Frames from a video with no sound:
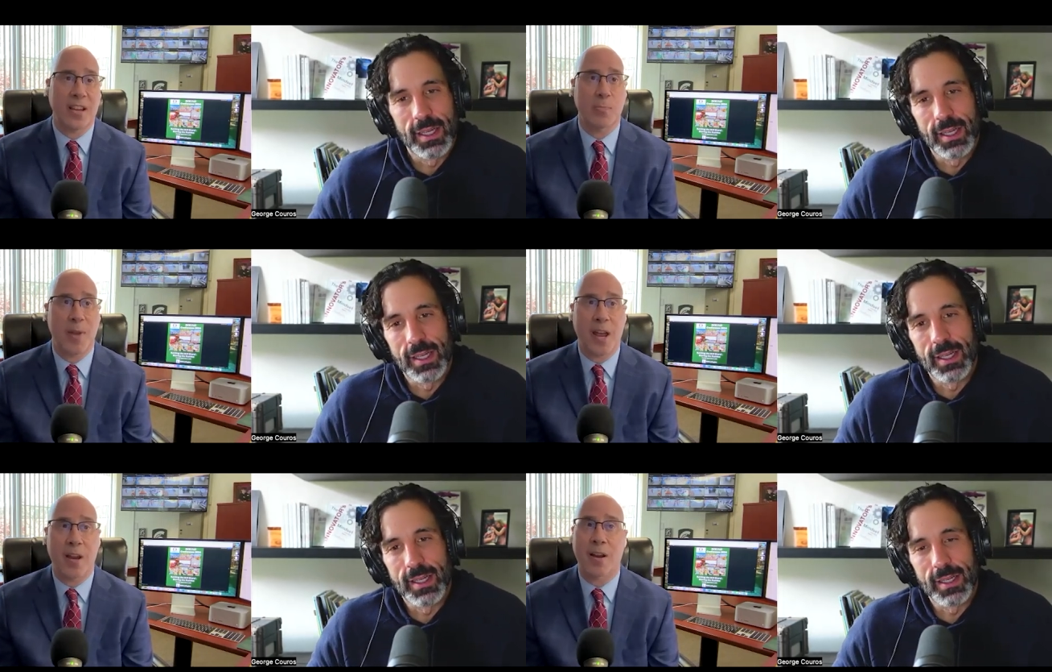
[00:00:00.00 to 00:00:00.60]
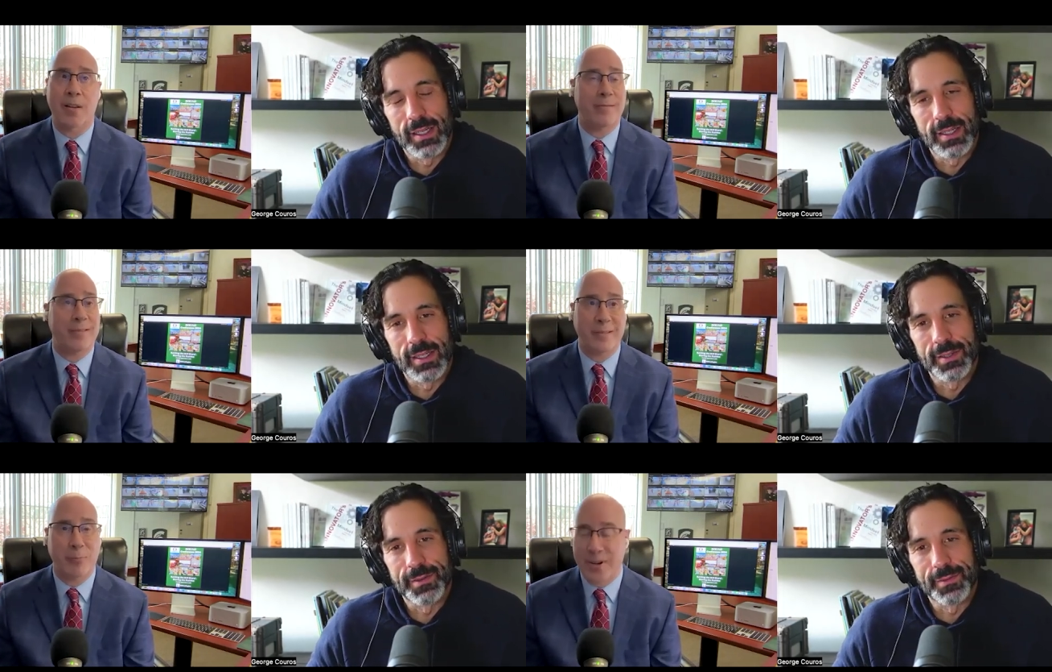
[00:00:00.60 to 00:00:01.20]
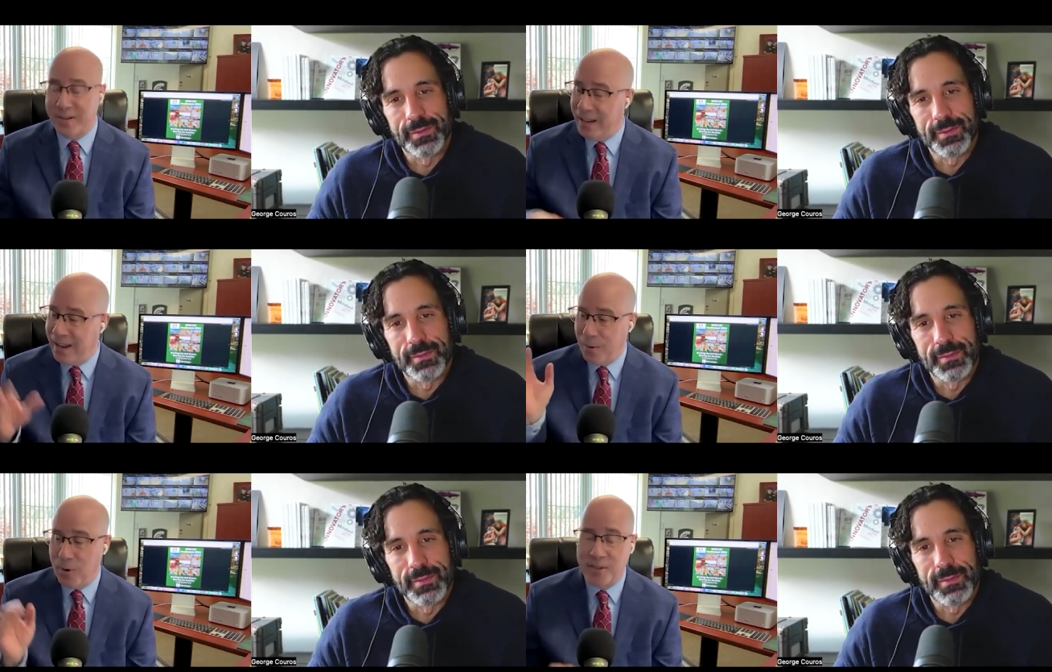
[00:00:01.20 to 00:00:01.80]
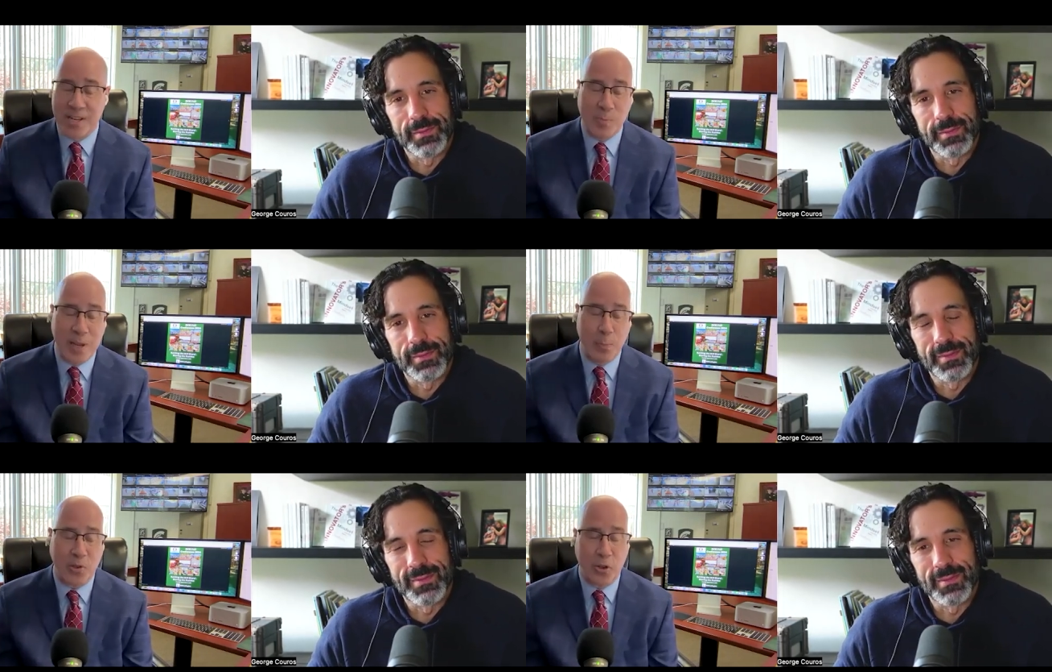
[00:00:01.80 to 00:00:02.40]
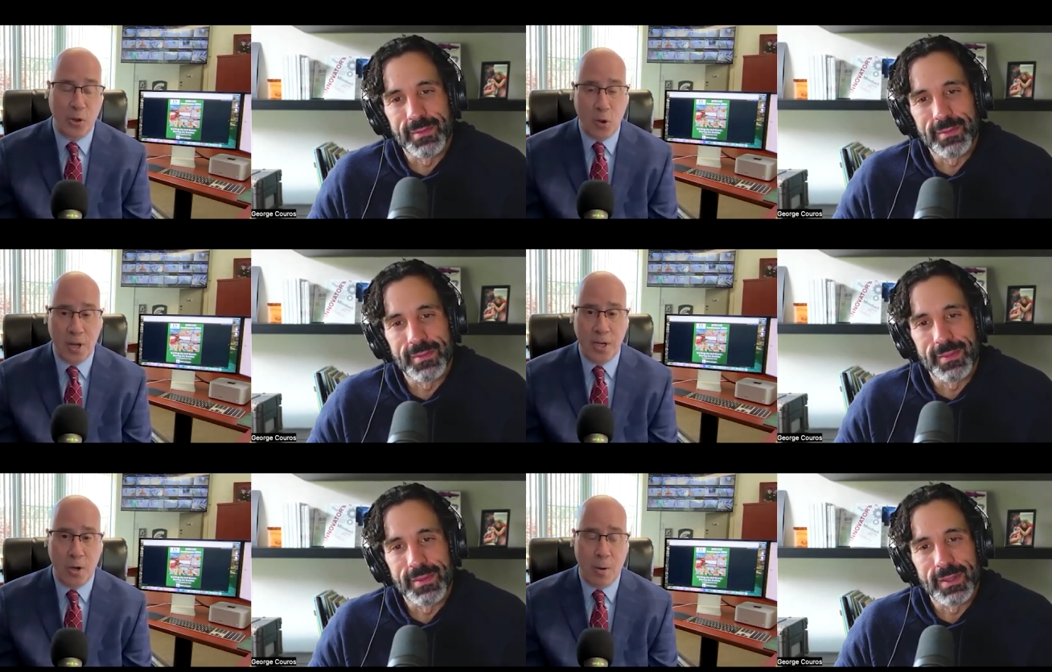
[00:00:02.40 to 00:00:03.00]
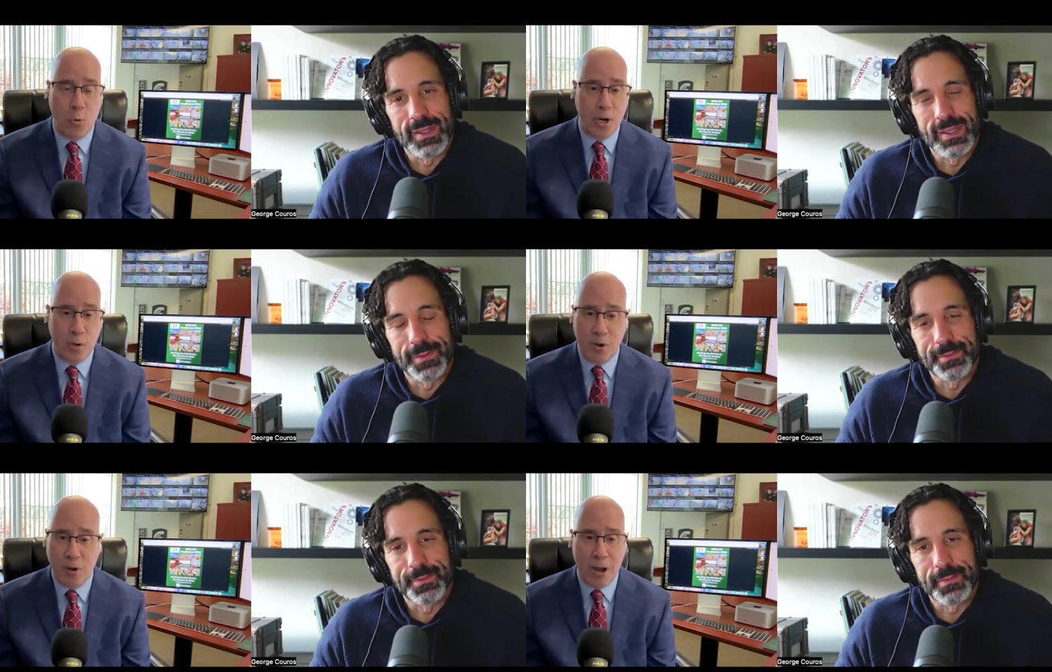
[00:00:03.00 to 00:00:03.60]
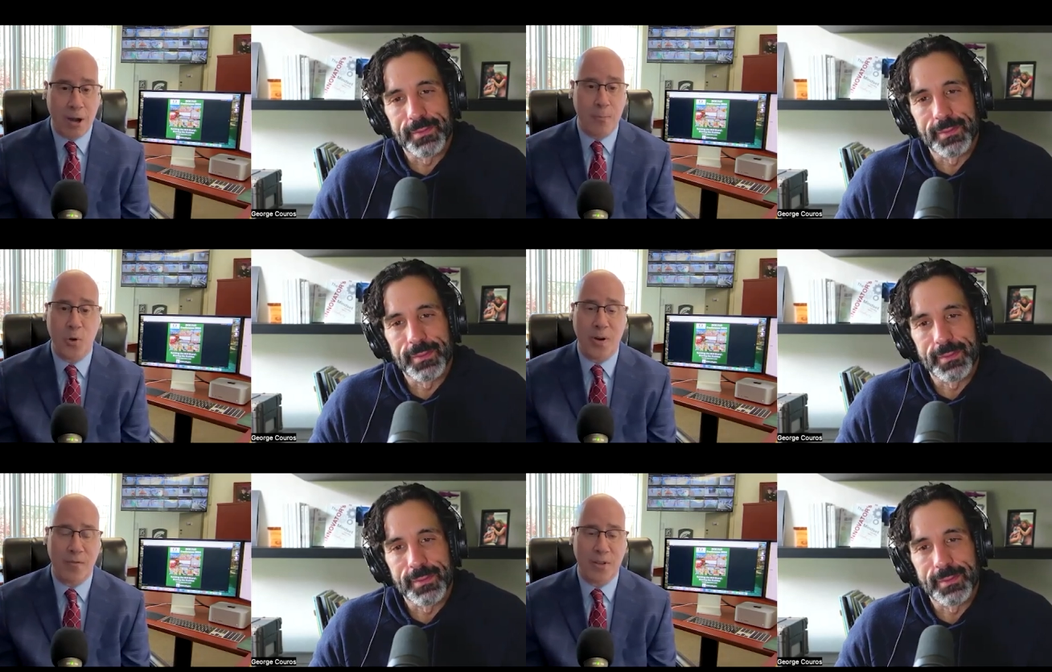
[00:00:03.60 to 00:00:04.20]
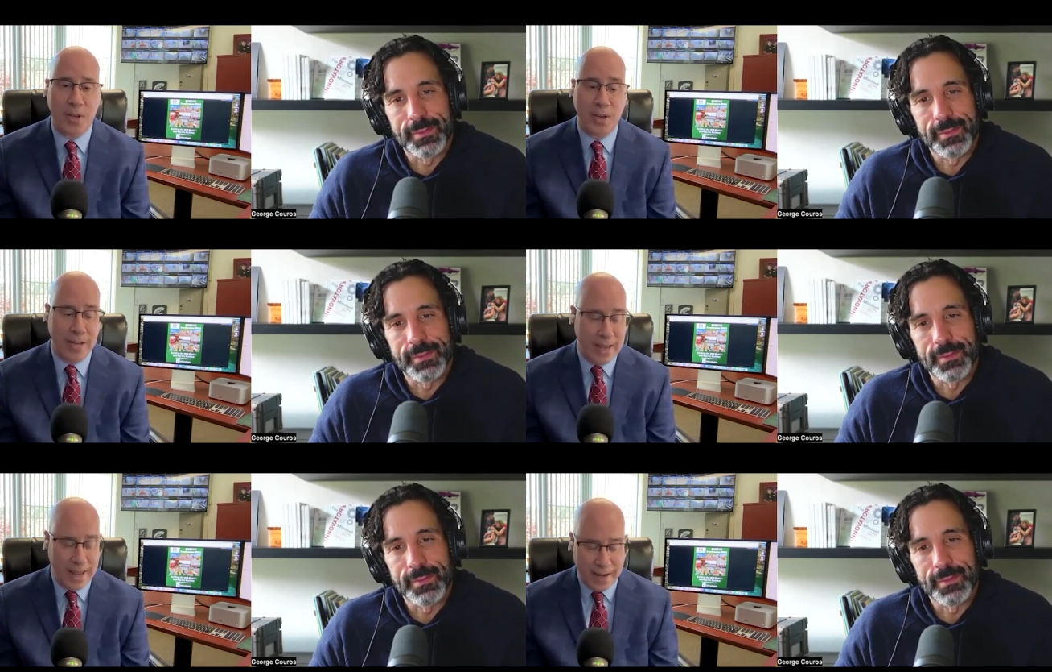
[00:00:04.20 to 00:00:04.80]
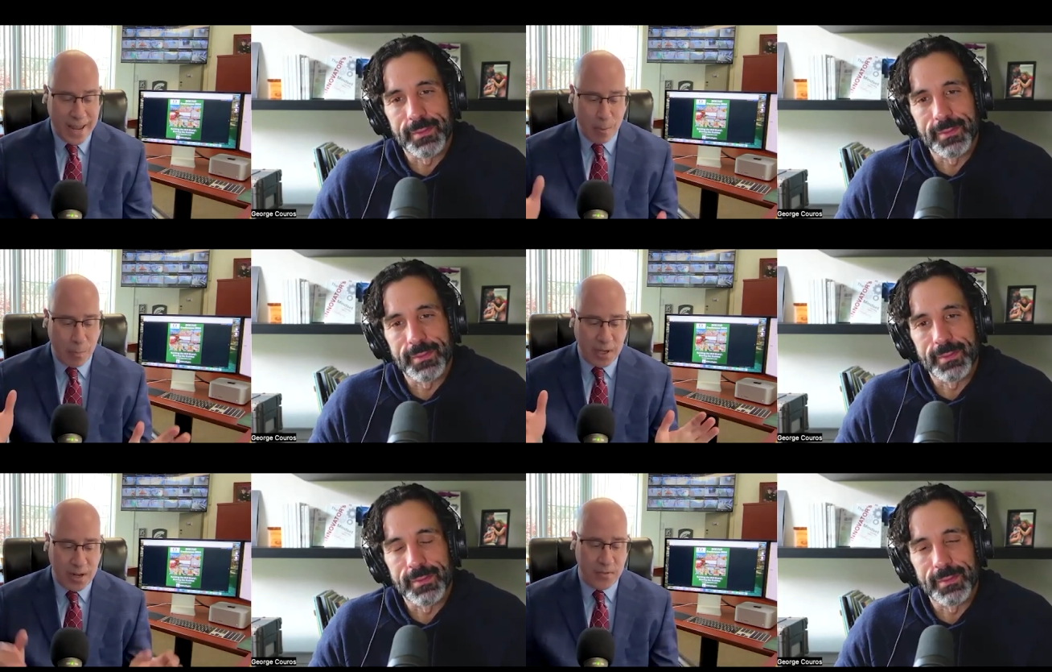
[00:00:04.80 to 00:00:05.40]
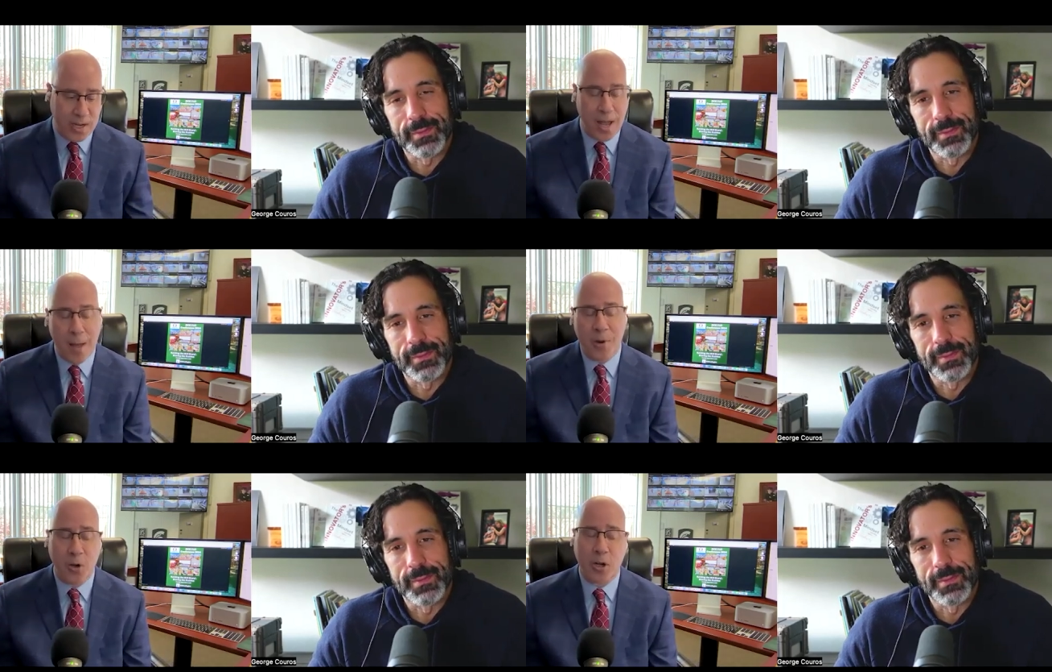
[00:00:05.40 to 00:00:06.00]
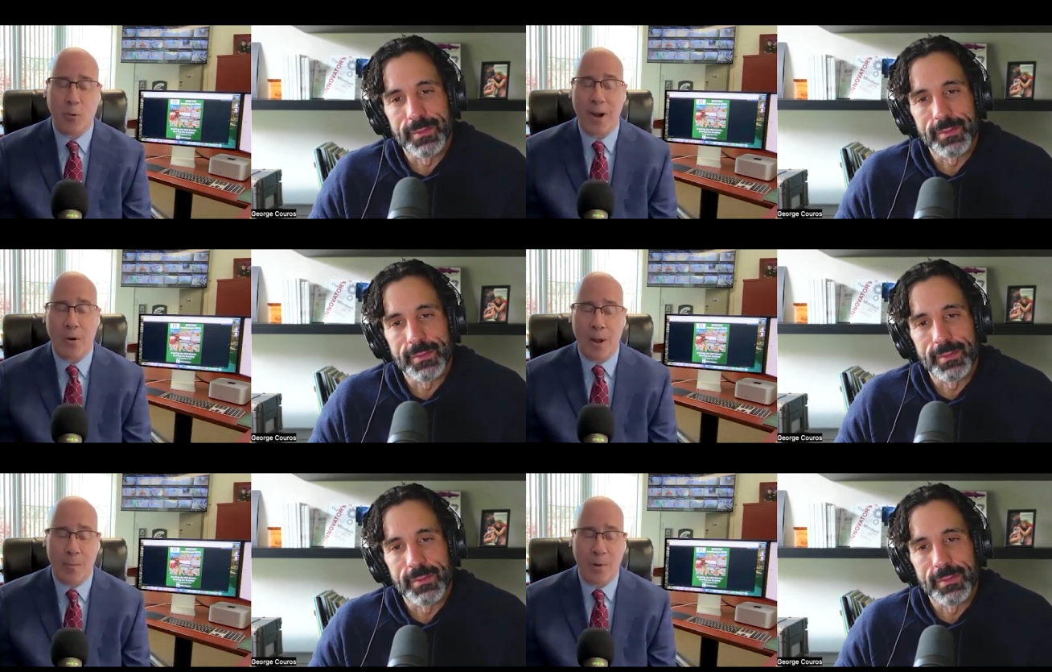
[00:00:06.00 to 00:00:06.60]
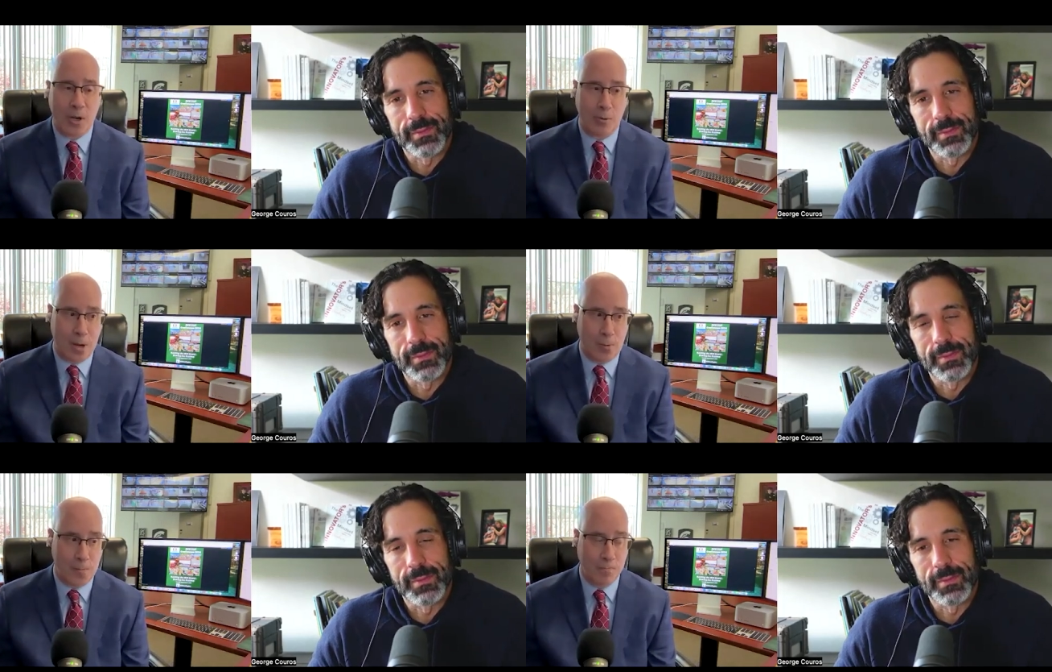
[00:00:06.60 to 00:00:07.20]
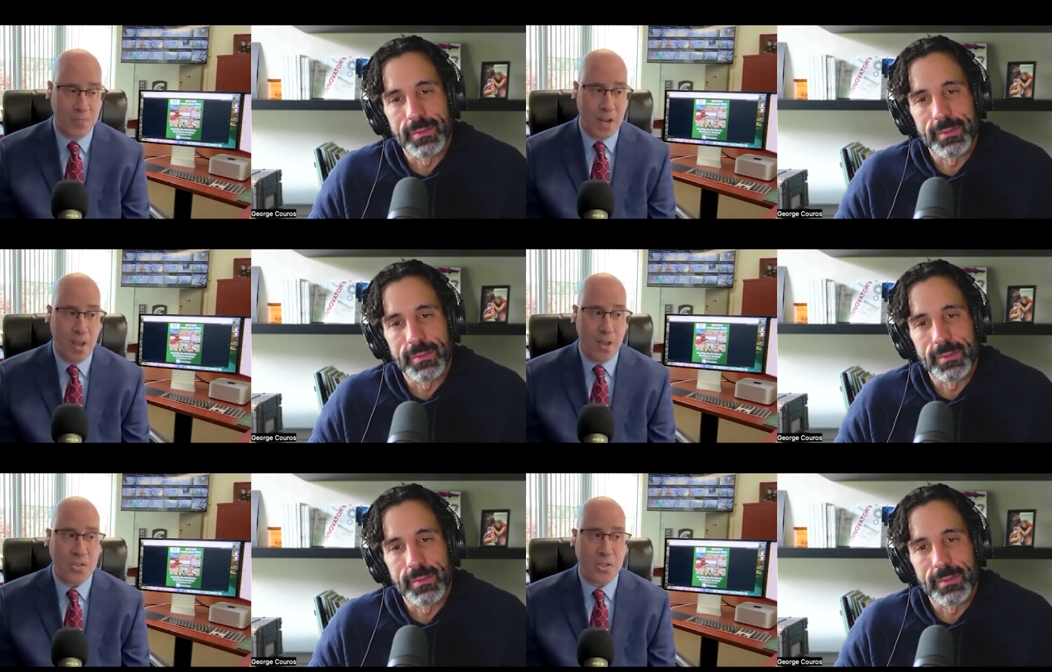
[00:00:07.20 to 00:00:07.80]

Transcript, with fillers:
Speaker 1: man. I just, what, what are these people doing? You know, I'm working real hard. I'm doing everything. Can't believe they didn't. I'm going to look around. I'm going to look around. So